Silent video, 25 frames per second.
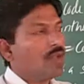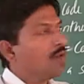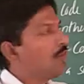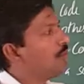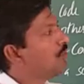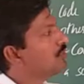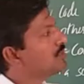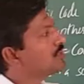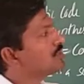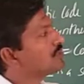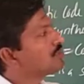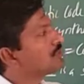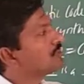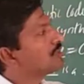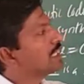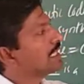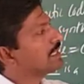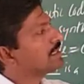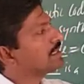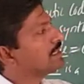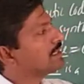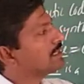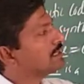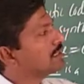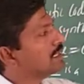which is
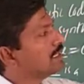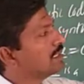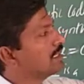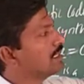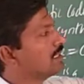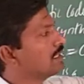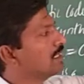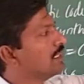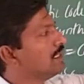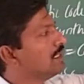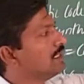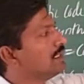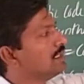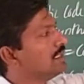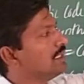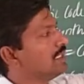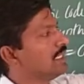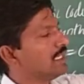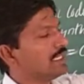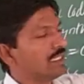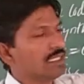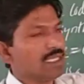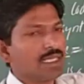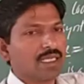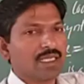existed in the
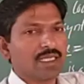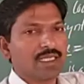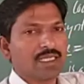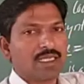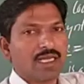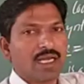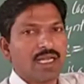DNA.